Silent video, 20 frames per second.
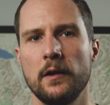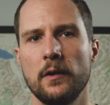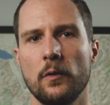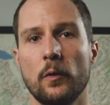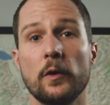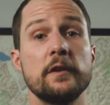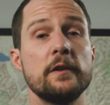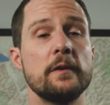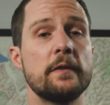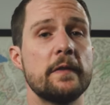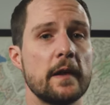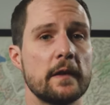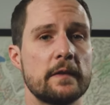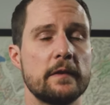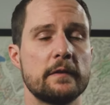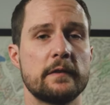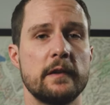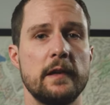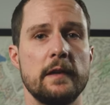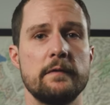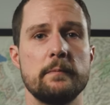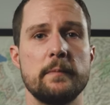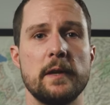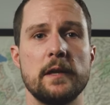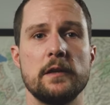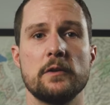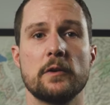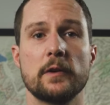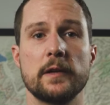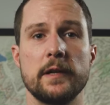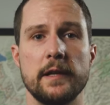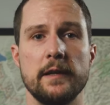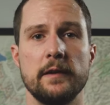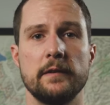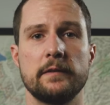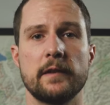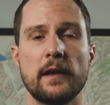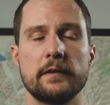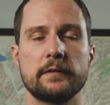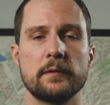Or do you think this could even meet your
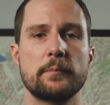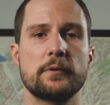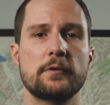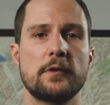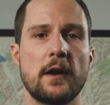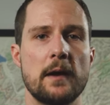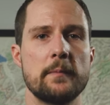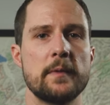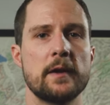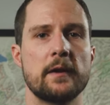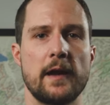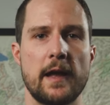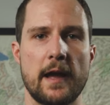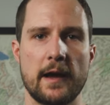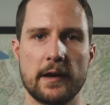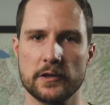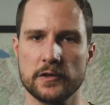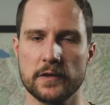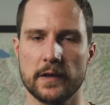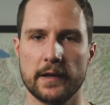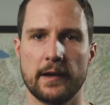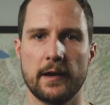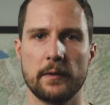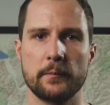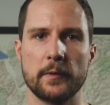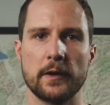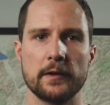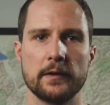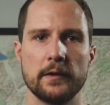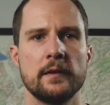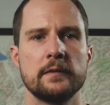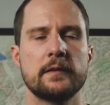needs as a primary action camera?